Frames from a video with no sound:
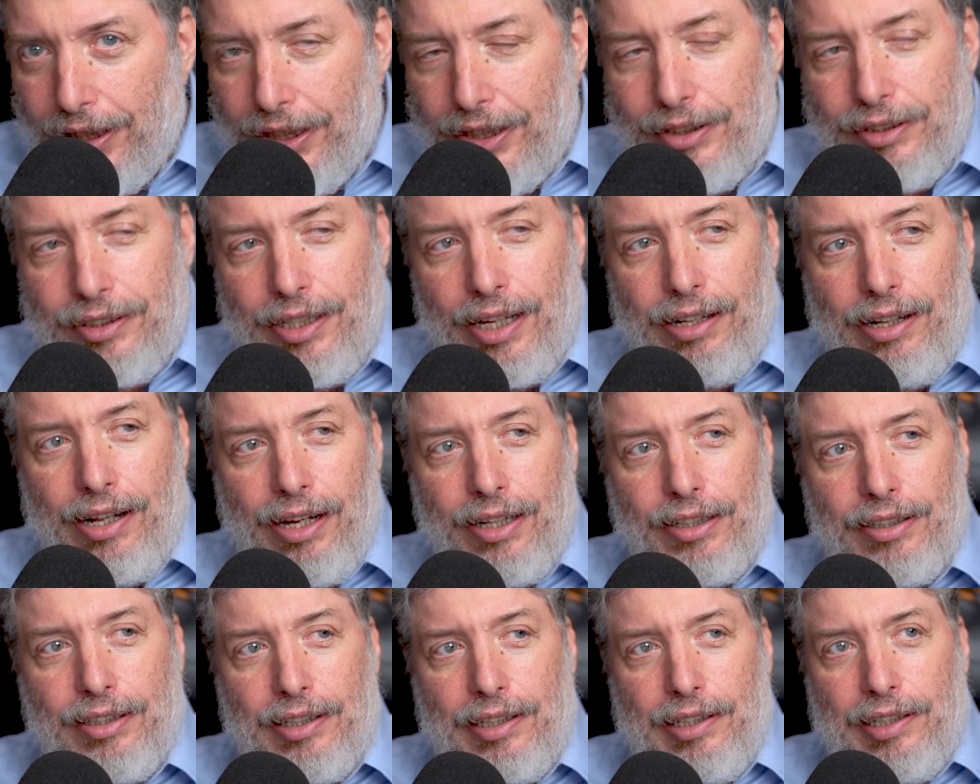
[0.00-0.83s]
It's not
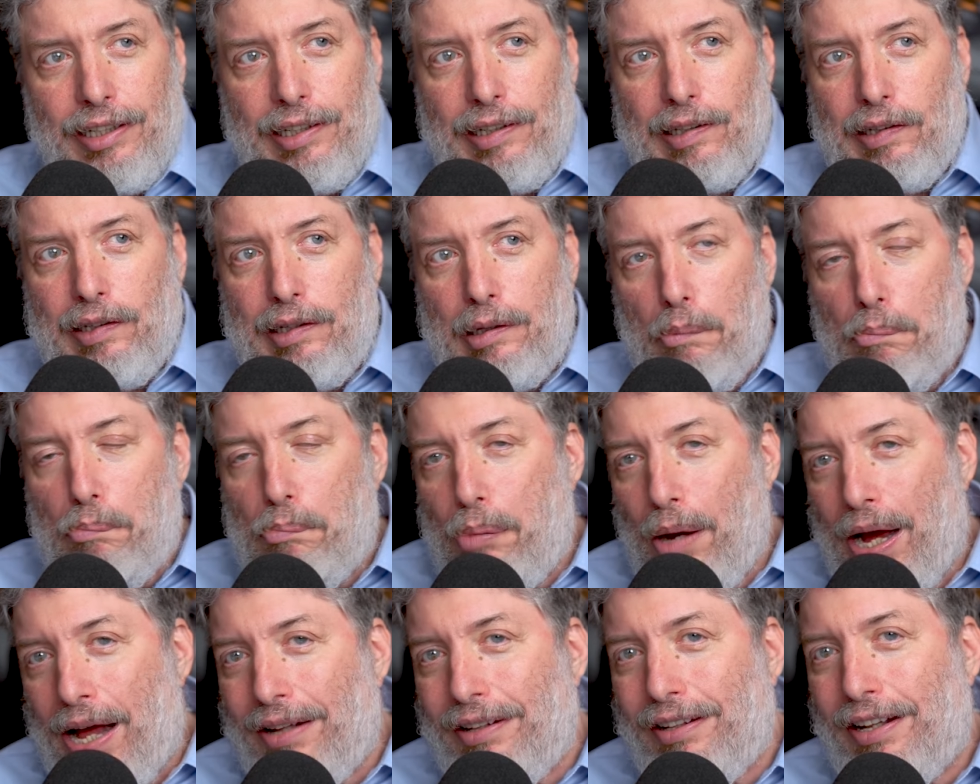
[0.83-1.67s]
like the
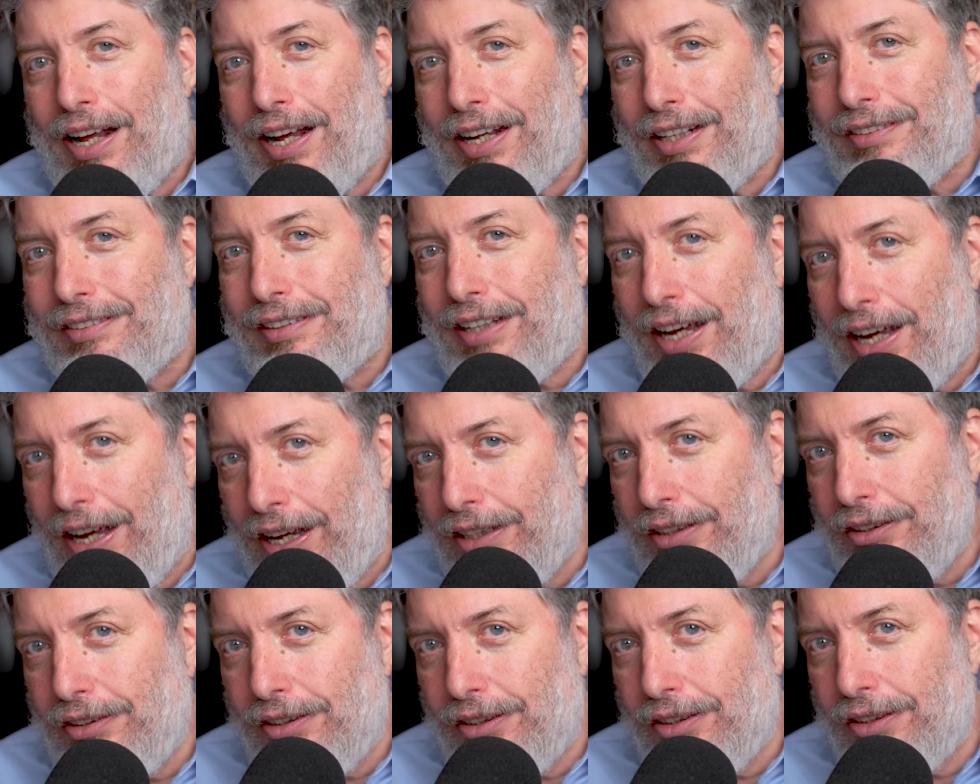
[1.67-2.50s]
Bal
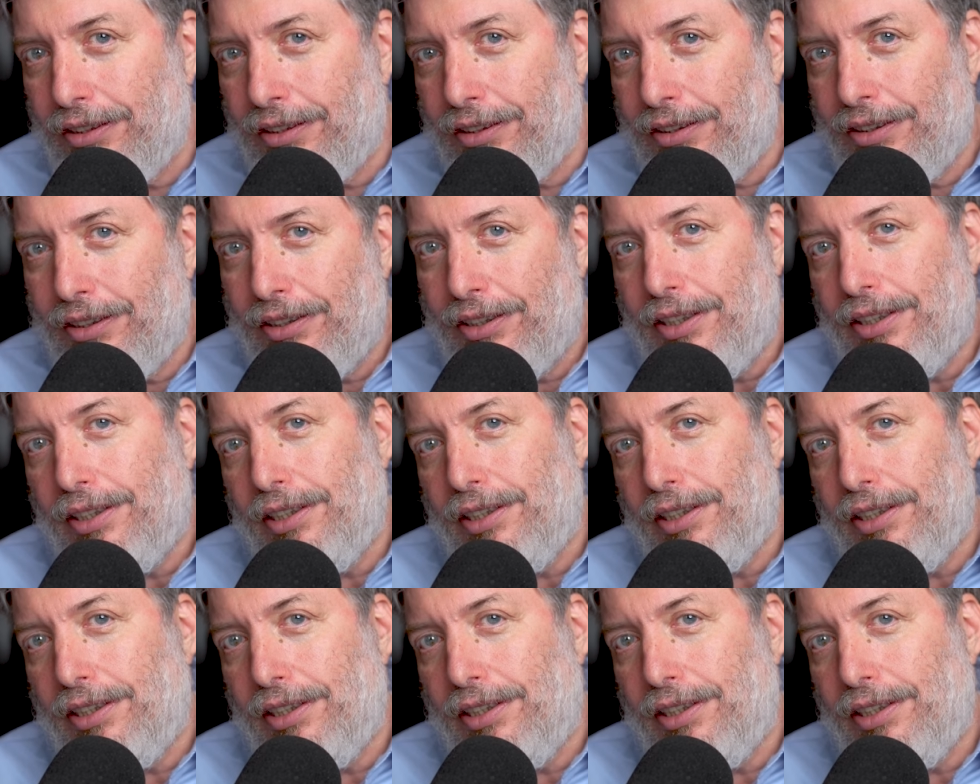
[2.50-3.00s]
Hatanya,